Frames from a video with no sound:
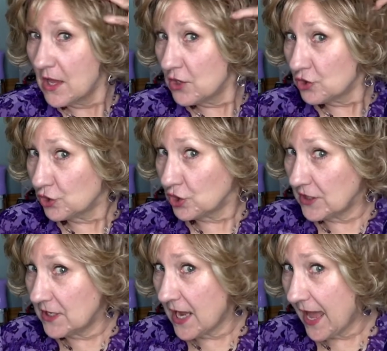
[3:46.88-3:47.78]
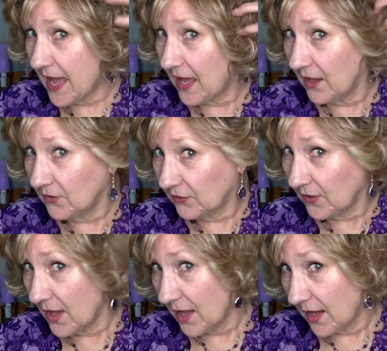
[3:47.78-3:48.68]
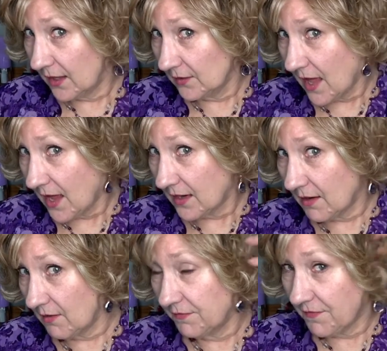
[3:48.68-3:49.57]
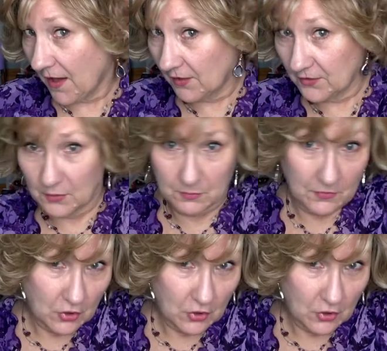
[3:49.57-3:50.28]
She has a lot of volume.